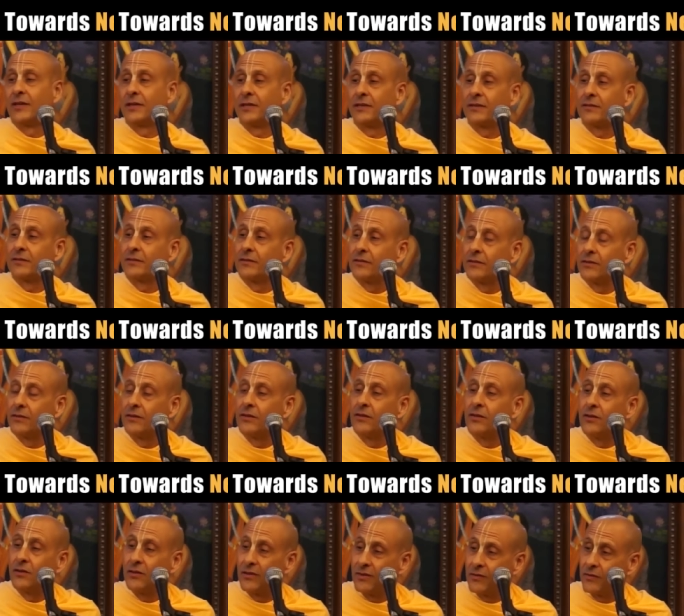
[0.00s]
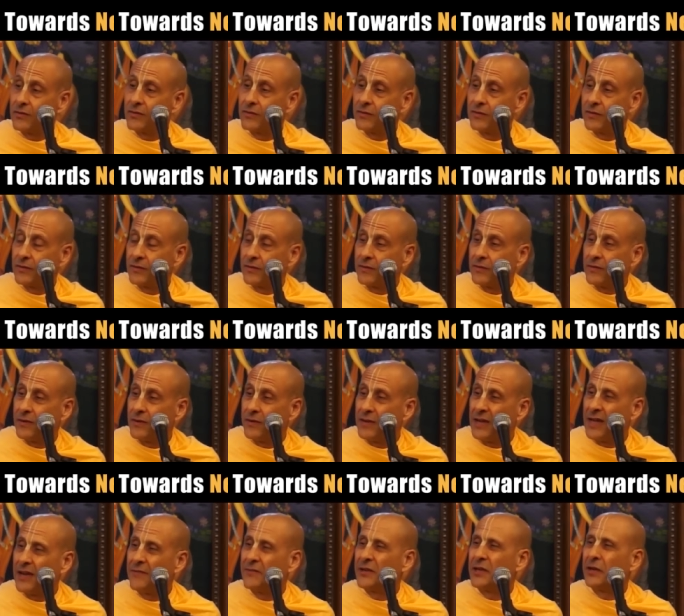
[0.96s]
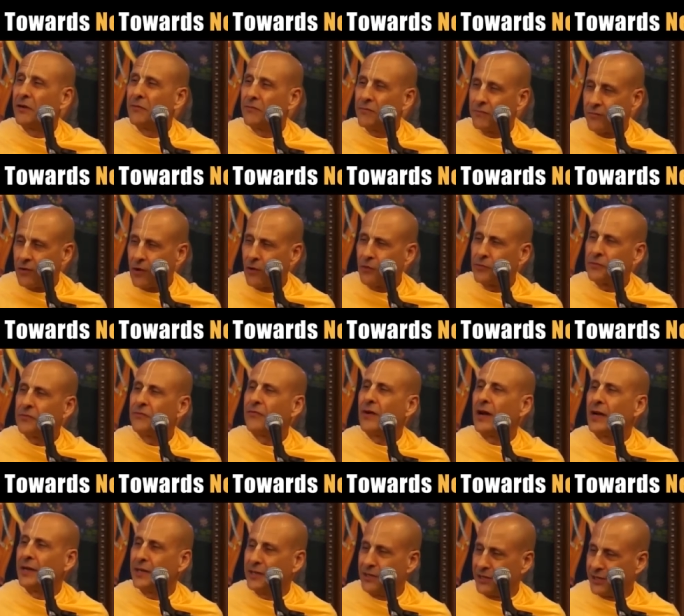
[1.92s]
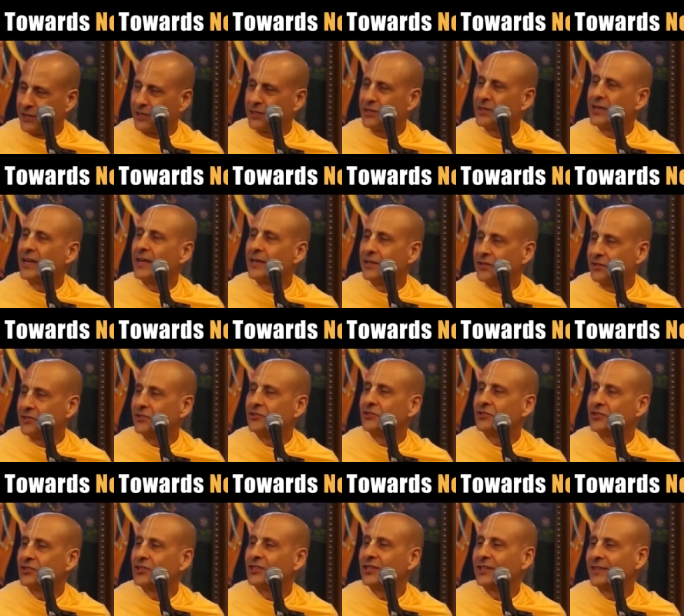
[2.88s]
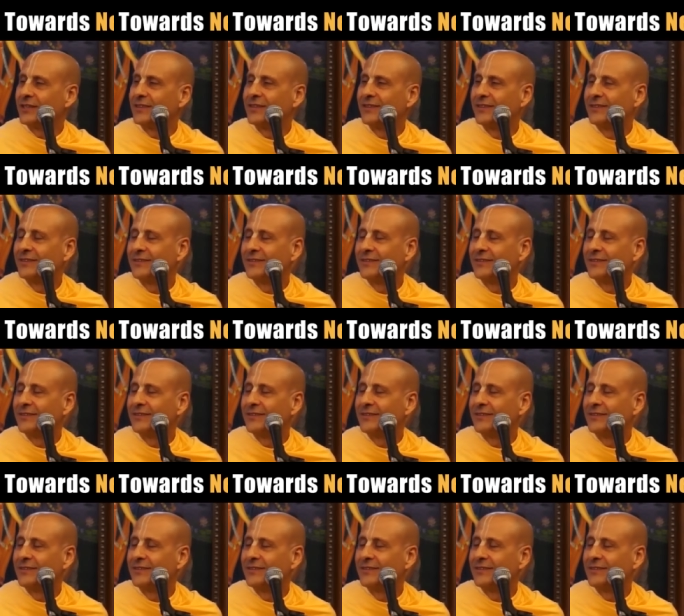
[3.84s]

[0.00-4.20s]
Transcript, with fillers: like having a fault finding tendency.